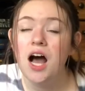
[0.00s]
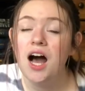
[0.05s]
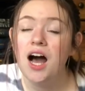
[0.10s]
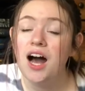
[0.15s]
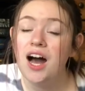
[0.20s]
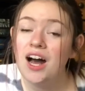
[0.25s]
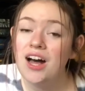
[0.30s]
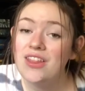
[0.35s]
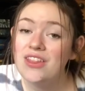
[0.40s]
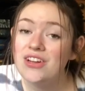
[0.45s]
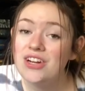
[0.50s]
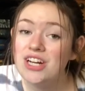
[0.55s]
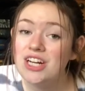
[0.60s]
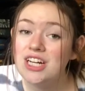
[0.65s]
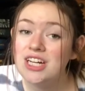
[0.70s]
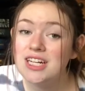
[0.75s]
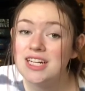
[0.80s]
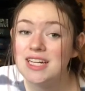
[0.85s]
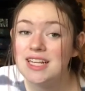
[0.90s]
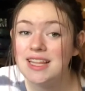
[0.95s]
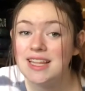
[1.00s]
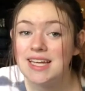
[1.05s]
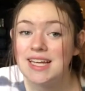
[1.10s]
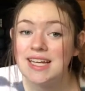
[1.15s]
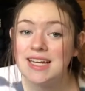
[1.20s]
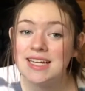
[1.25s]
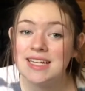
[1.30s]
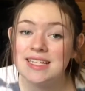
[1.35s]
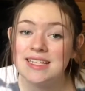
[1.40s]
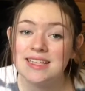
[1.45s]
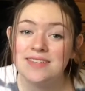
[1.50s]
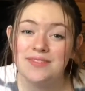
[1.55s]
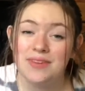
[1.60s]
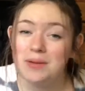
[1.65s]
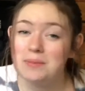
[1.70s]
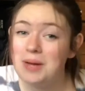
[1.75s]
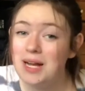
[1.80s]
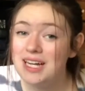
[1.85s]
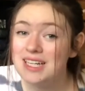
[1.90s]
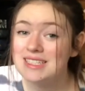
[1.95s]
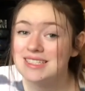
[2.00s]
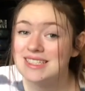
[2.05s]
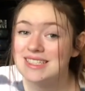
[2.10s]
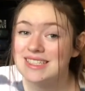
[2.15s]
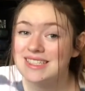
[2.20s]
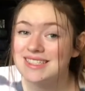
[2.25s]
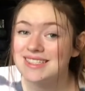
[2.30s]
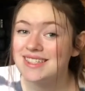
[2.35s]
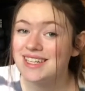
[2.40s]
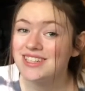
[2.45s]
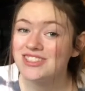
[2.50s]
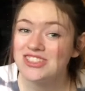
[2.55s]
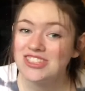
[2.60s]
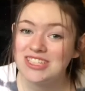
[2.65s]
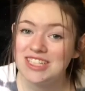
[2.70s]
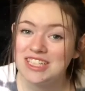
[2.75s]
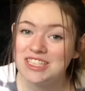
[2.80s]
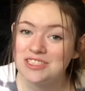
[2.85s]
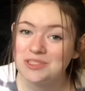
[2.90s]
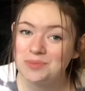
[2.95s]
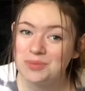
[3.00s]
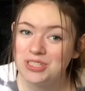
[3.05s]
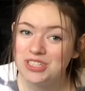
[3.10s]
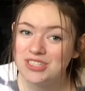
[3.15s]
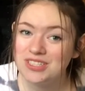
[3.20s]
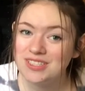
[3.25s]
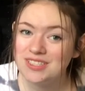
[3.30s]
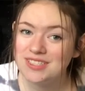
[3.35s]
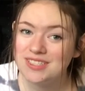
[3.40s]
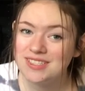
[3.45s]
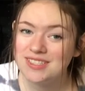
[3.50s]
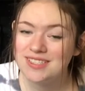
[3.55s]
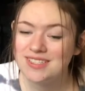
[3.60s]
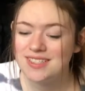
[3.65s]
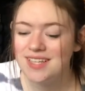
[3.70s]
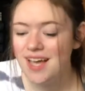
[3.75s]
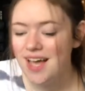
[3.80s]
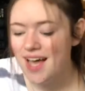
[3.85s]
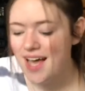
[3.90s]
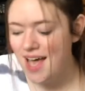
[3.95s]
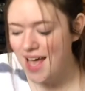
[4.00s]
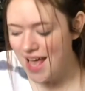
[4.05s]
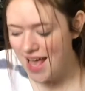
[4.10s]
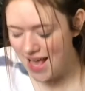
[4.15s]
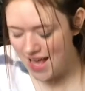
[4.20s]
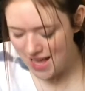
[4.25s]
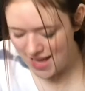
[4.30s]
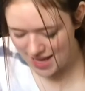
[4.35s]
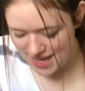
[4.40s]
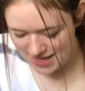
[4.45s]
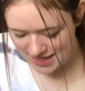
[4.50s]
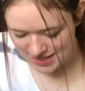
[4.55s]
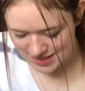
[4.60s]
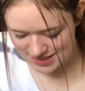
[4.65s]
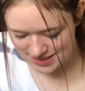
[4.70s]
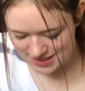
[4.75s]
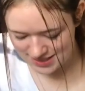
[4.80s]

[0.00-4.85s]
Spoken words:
other than the vampires in Cassandra Clare's books. And